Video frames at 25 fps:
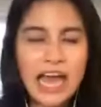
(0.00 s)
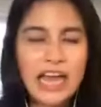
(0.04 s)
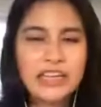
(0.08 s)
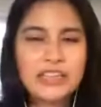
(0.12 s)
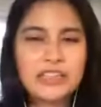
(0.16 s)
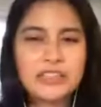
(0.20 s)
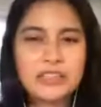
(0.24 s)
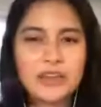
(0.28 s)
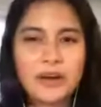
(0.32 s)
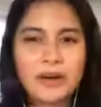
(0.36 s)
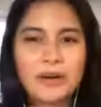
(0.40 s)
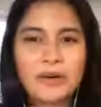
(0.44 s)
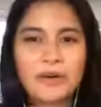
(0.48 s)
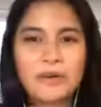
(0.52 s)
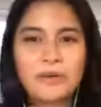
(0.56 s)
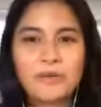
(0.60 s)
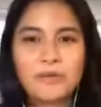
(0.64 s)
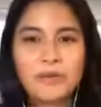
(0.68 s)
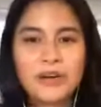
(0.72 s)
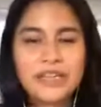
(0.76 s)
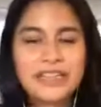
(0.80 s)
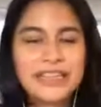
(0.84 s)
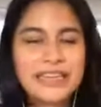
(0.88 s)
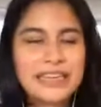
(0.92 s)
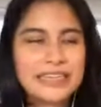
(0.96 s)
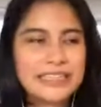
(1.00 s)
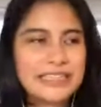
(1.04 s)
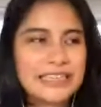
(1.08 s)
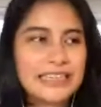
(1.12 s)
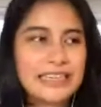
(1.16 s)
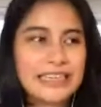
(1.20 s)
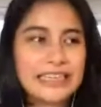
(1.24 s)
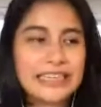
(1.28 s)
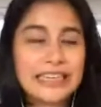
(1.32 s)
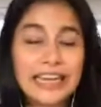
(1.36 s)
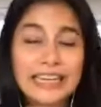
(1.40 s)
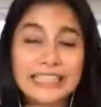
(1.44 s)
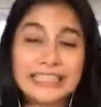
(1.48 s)
So what they did
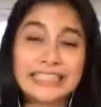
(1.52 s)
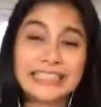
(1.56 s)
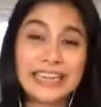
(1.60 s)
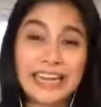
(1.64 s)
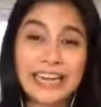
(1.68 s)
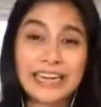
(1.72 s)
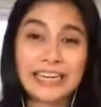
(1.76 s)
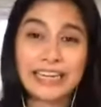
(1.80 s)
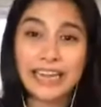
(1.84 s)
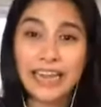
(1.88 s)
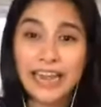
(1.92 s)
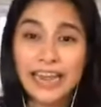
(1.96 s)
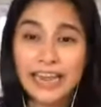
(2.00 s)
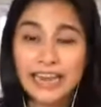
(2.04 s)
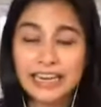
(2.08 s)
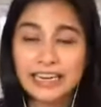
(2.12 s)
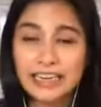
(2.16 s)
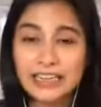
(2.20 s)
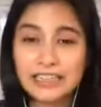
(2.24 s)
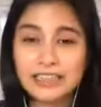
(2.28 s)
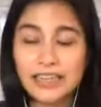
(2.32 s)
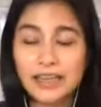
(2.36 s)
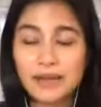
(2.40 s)
in 1988,